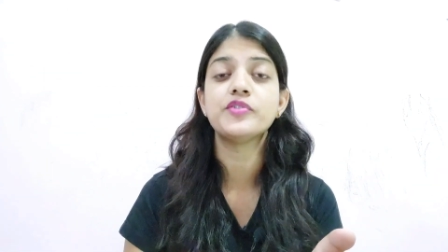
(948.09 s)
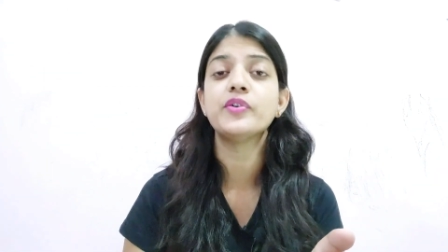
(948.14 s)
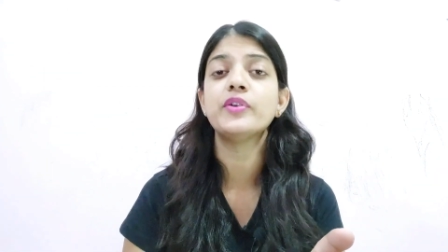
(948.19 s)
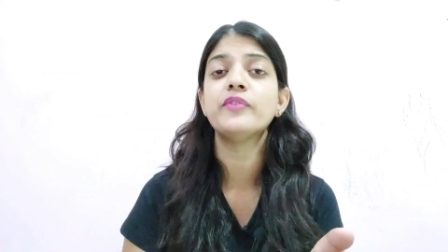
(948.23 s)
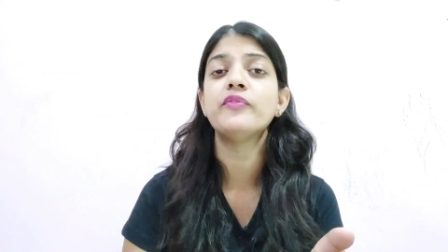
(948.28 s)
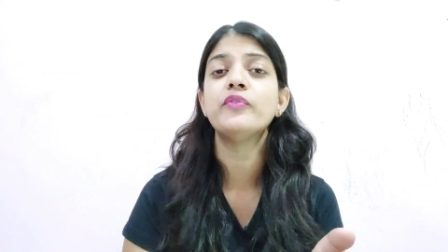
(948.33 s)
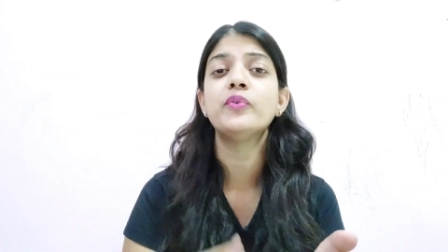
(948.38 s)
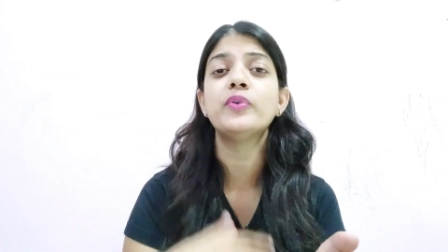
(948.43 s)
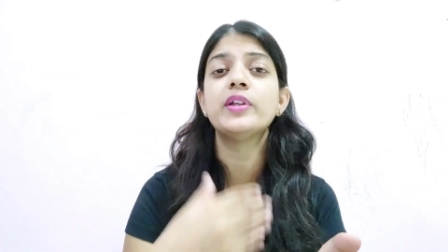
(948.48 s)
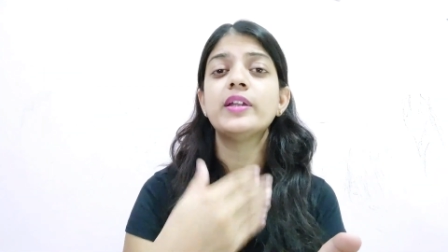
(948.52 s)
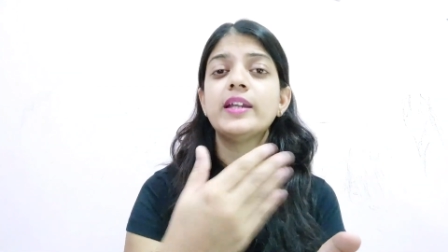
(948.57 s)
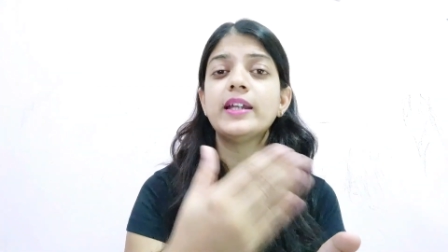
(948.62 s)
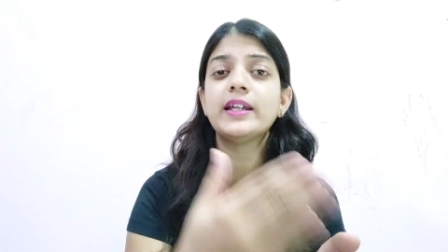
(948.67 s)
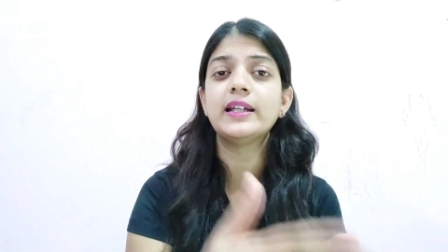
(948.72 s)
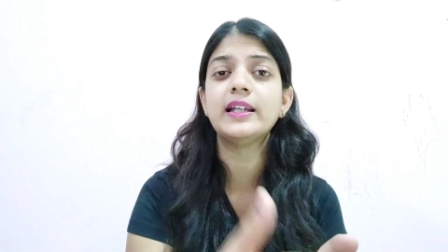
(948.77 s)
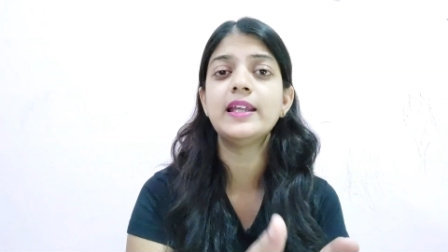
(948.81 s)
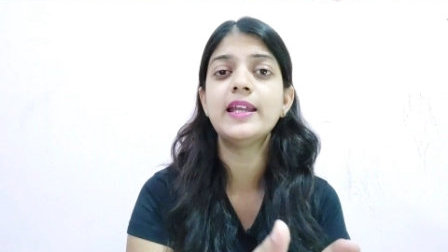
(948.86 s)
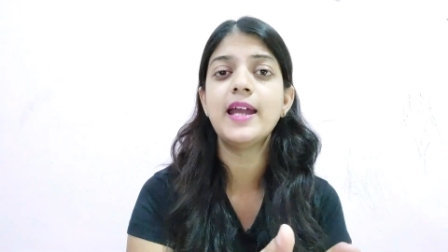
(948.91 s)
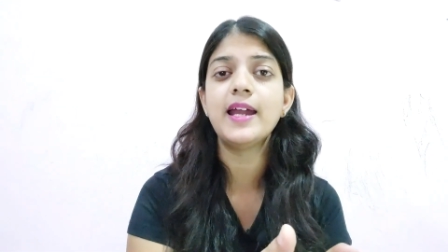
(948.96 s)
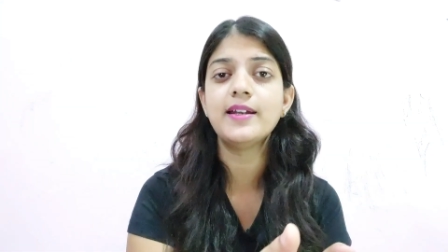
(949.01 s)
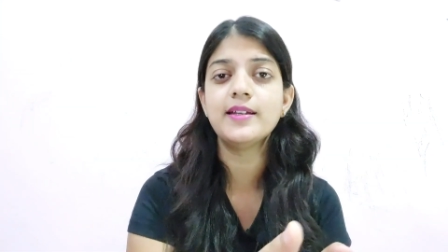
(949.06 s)
So if you
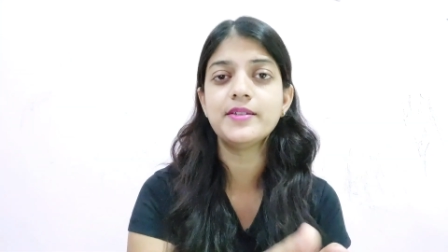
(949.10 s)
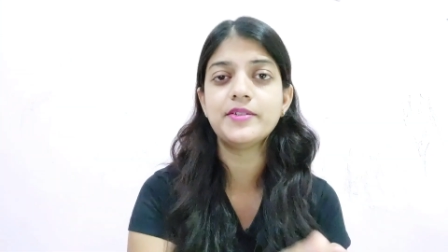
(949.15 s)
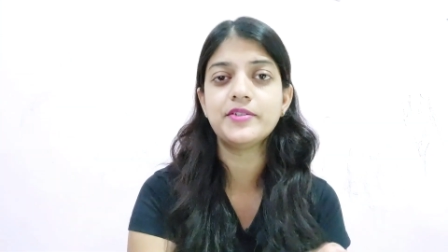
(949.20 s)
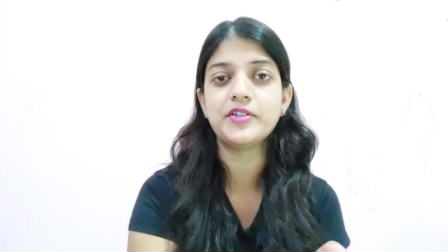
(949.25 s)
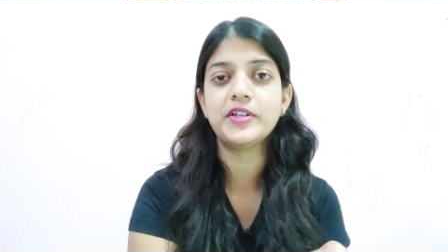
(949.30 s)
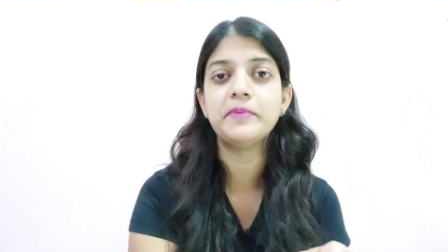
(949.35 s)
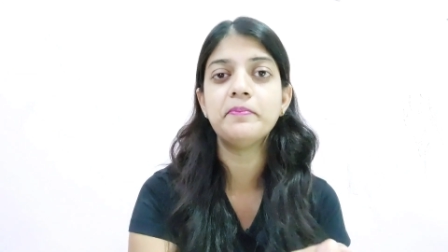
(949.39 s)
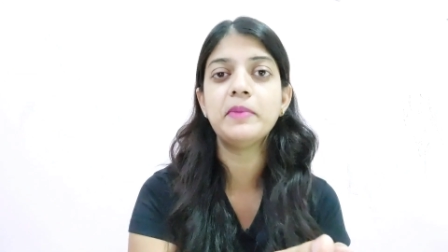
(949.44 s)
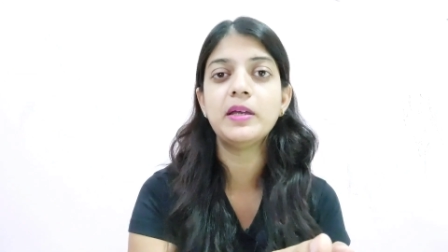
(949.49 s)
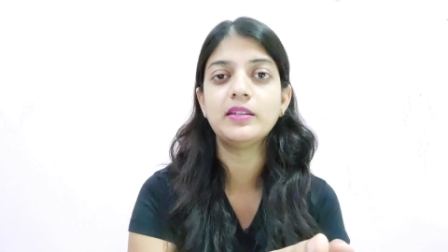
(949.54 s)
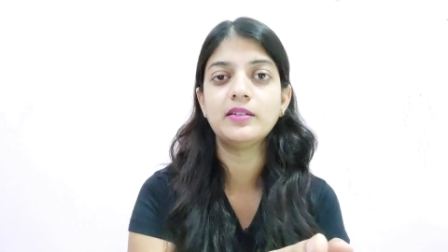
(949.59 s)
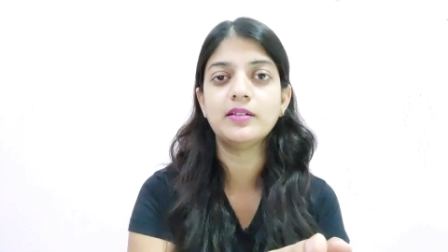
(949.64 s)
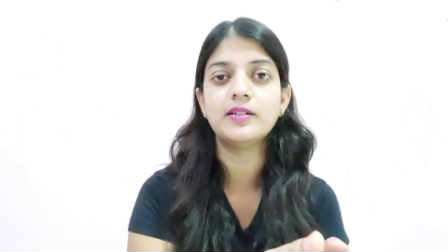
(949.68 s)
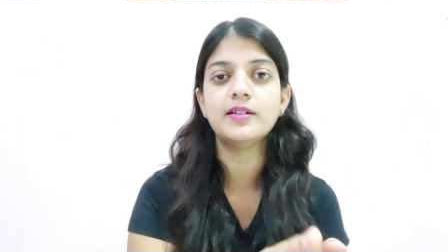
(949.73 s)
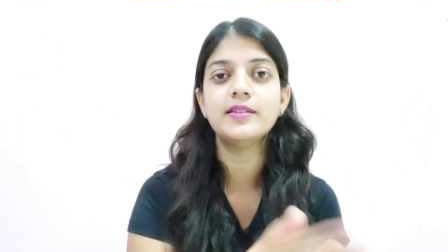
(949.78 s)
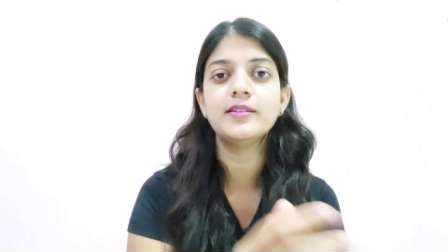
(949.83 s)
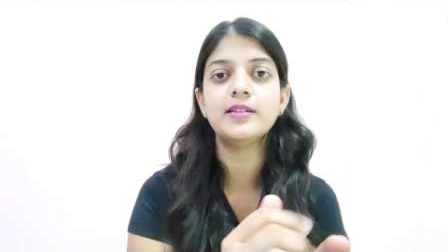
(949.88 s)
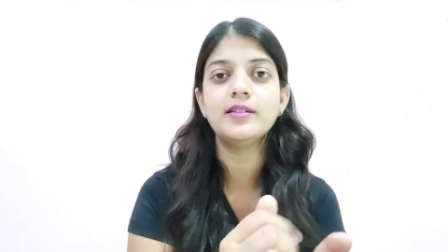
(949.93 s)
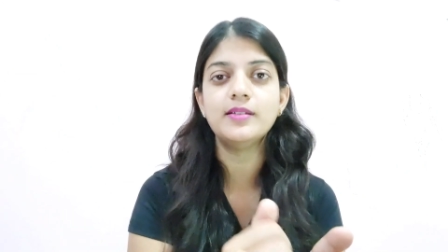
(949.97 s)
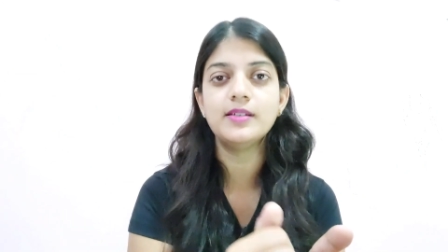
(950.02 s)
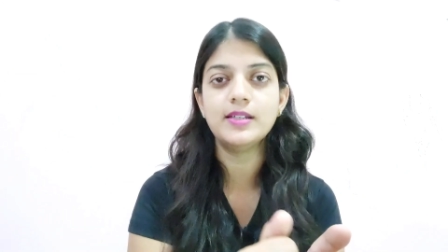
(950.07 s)
directly add a stream method
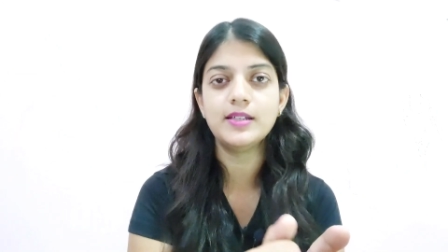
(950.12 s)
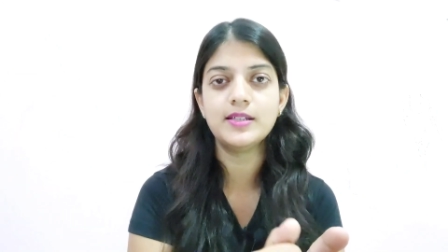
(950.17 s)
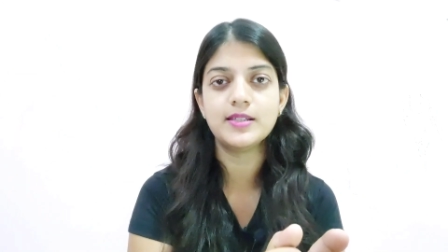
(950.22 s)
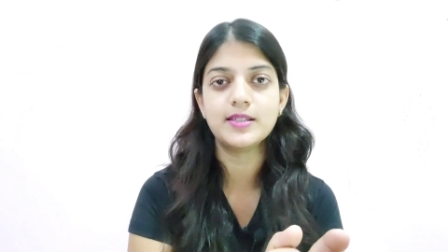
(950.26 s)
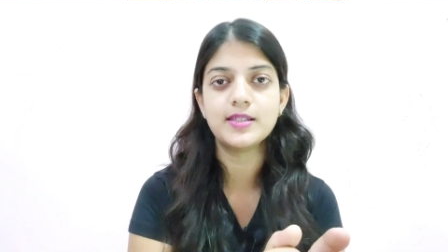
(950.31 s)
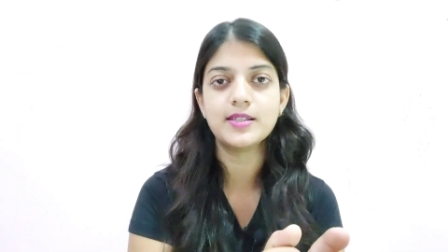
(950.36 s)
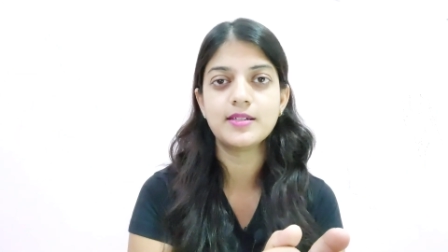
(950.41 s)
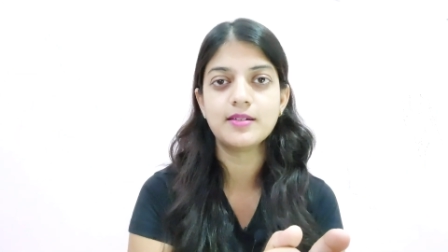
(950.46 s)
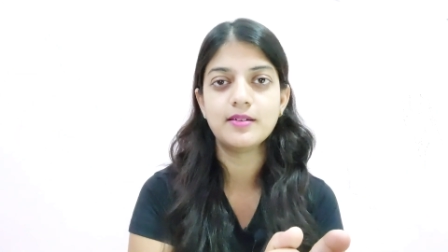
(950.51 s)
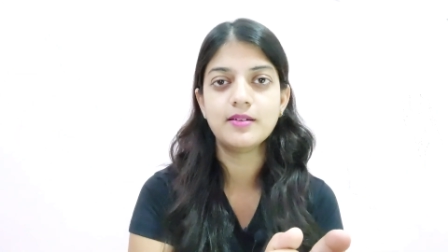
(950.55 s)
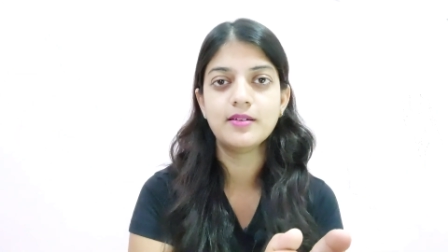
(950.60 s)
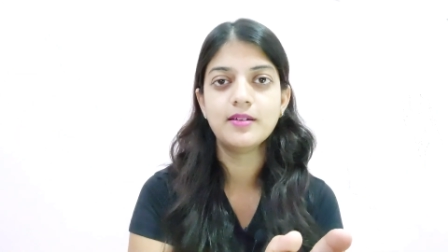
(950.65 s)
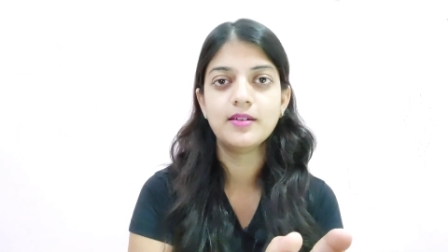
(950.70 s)
in the list,